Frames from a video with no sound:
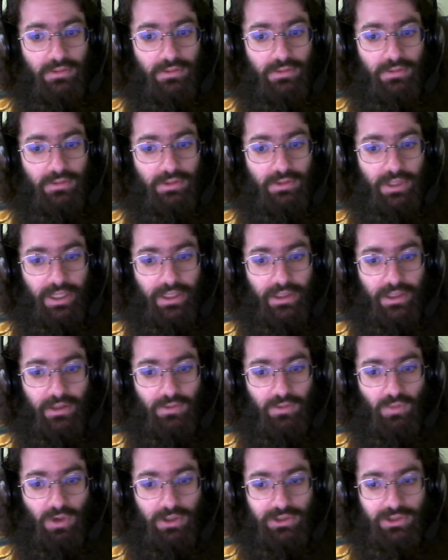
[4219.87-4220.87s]
And then I
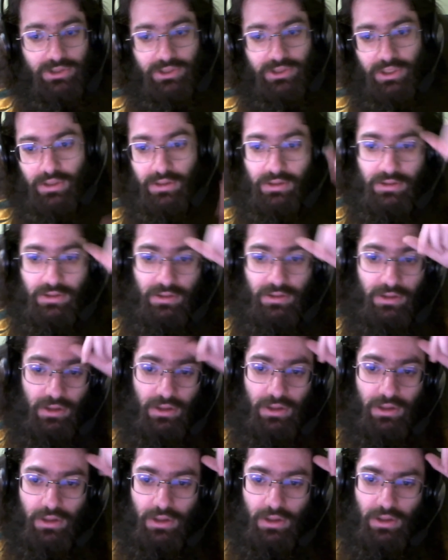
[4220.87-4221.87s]
can watch,
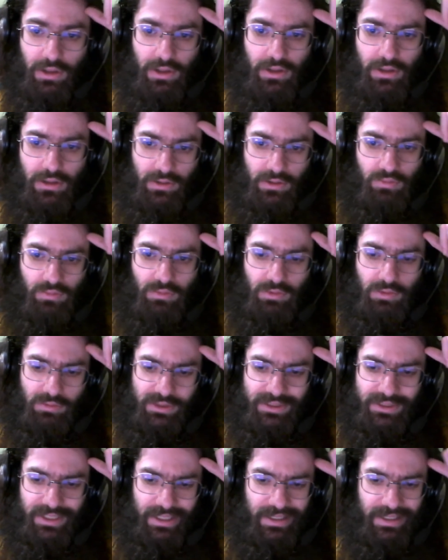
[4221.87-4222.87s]
what
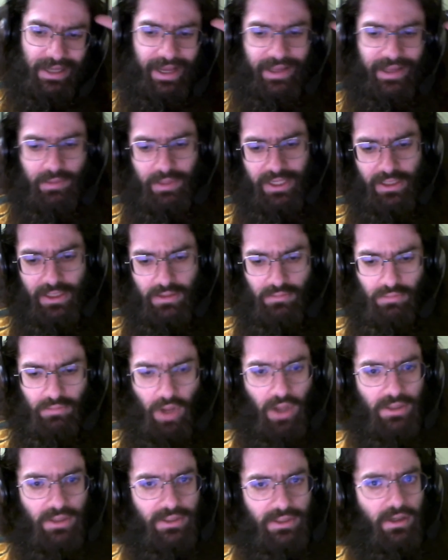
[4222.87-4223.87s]
was it, a 9-minute
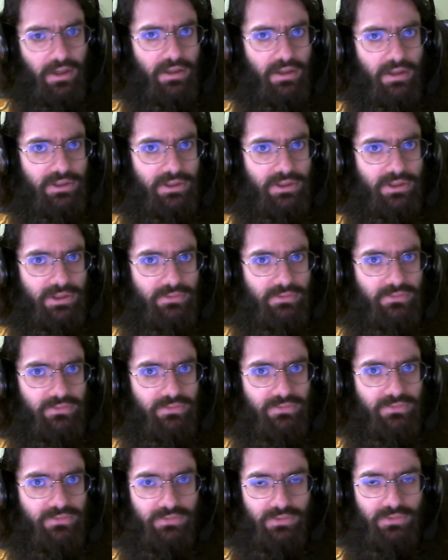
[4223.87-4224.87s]
montage
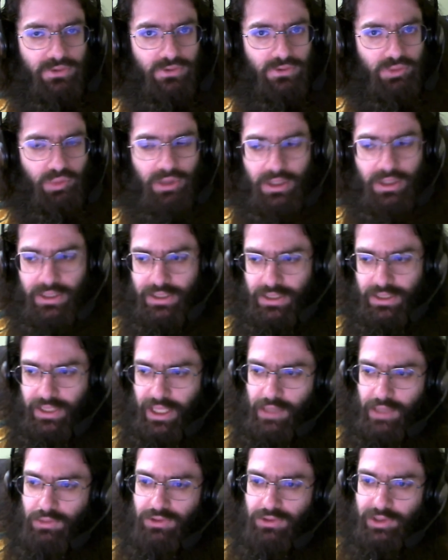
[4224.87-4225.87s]
of you plugging the
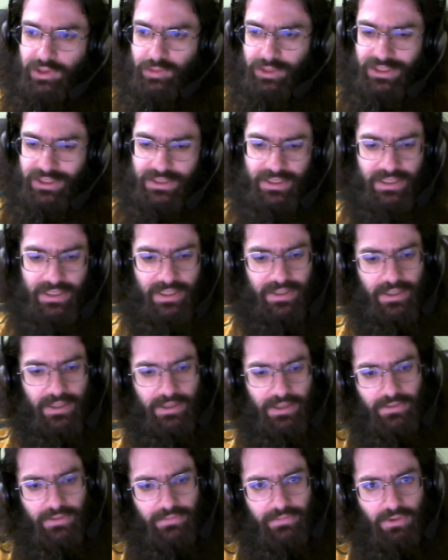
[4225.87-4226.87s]
cable to the PC and
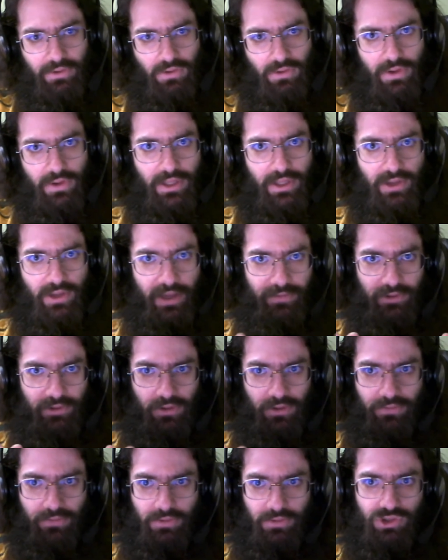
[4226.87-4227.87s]
then to the phone, and then you have to
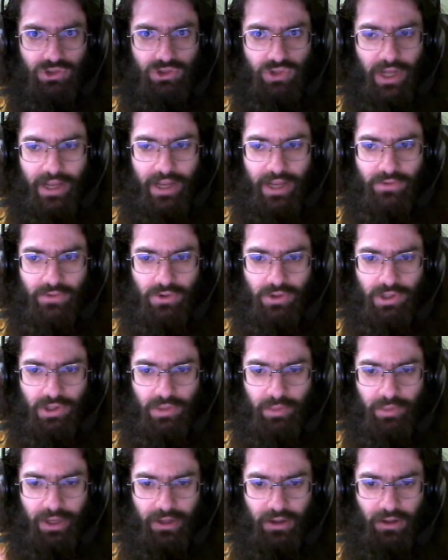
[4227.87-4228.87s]
look for a driver and
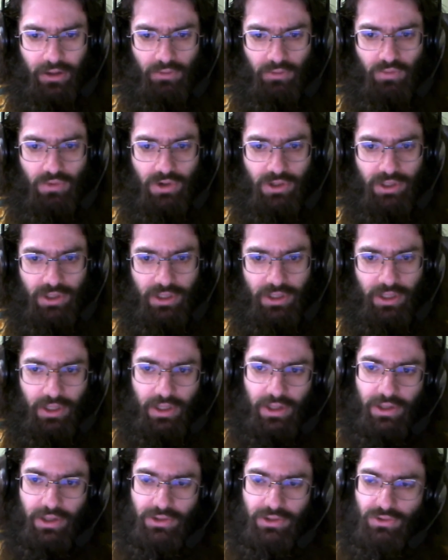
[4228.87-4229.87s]
it might not work.
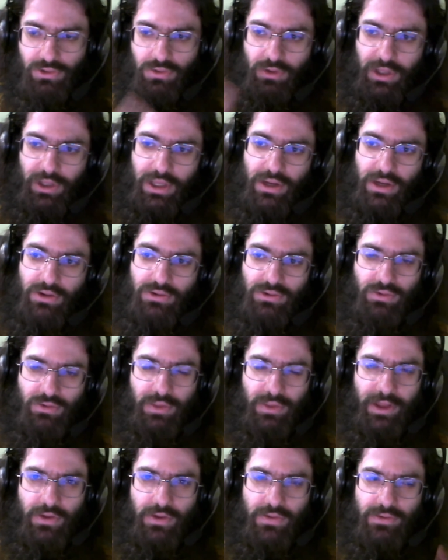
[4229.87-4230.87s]
And you go here and you go
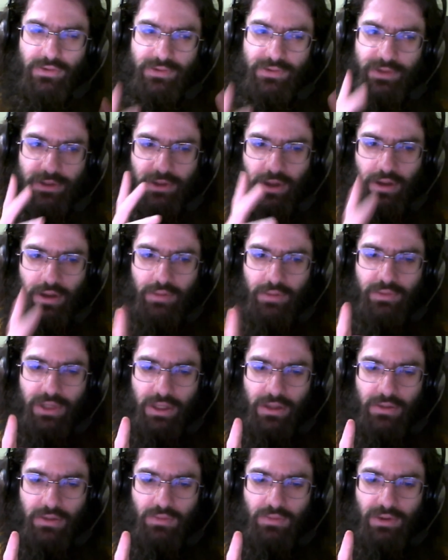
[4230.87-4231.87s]
there. There's an
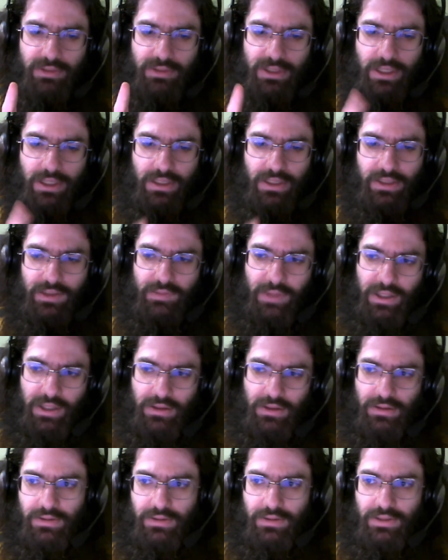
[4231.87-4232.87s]
updated website. This might
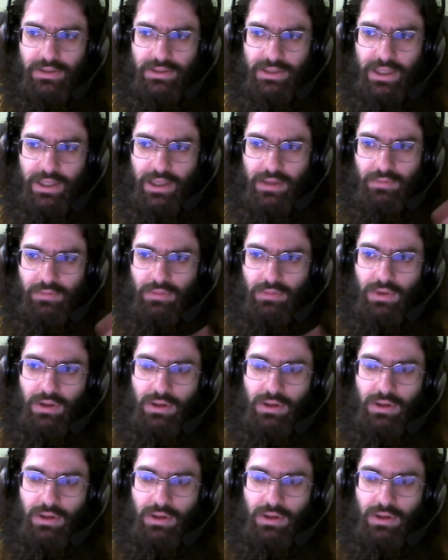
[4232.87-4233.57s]
not look the same.